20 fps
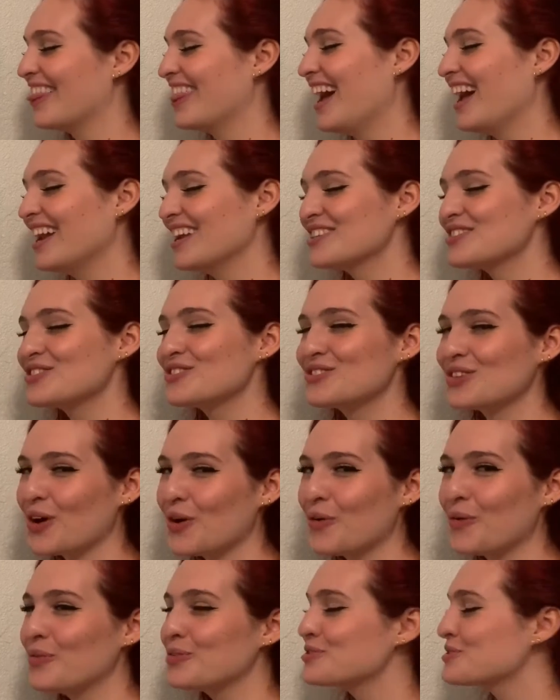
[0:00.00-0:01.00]
That is
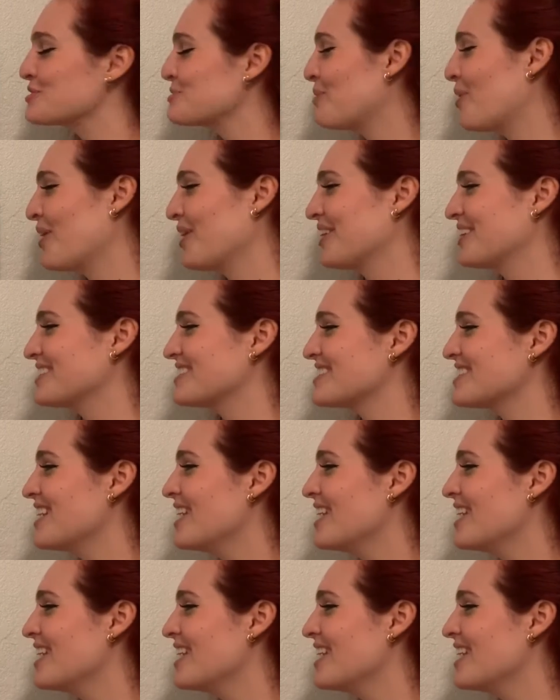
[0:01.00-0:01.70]
so smart.